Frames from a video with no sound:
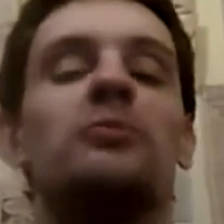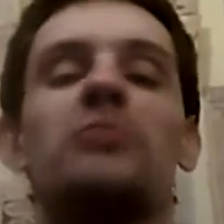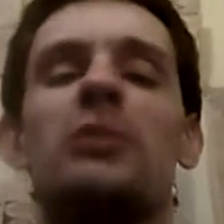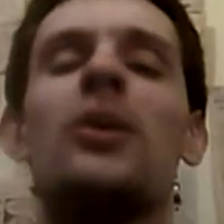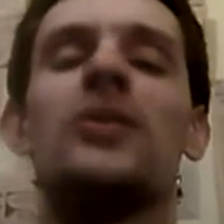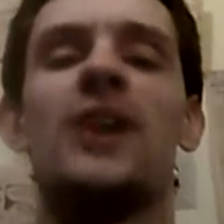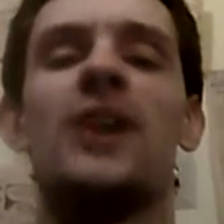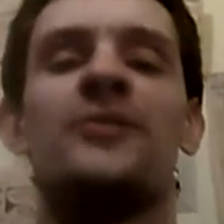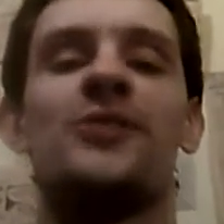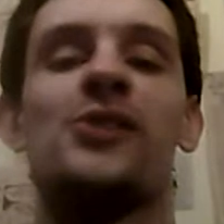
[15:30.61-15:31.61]
We weren't
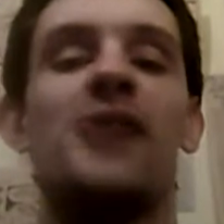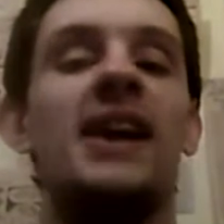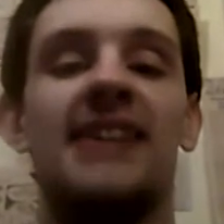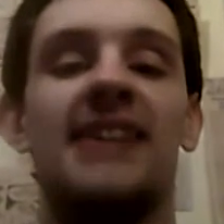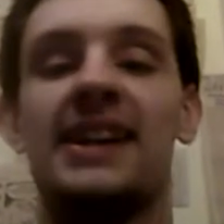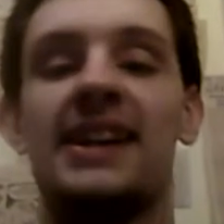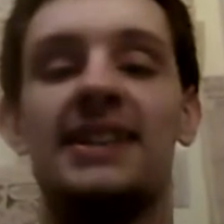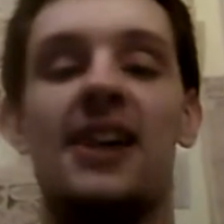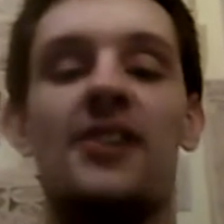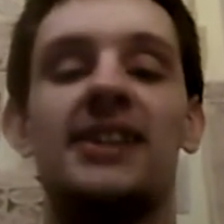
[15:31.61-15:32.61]
known for great
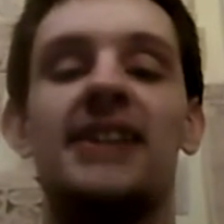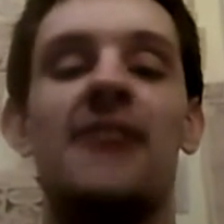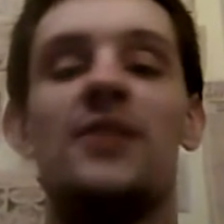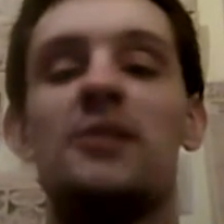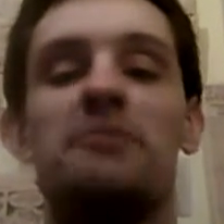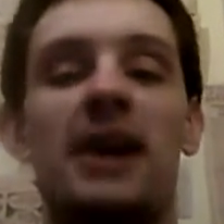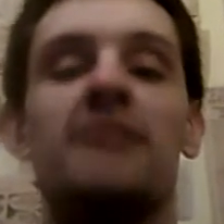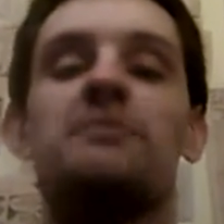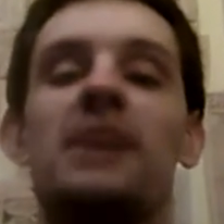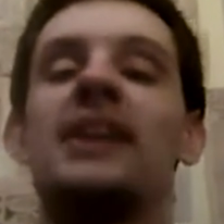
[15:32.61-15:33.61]
secondaries ever,
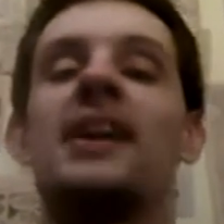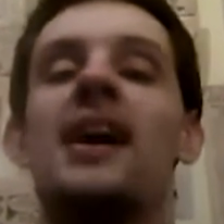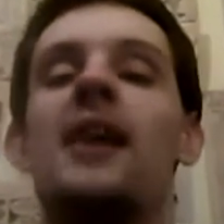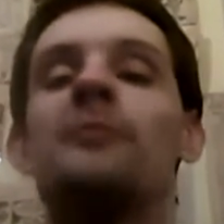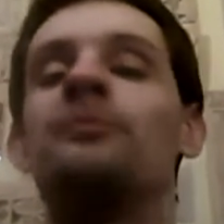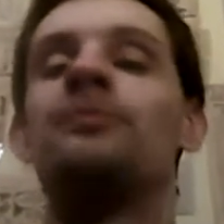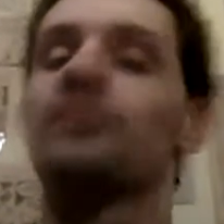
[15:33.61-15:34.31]
but got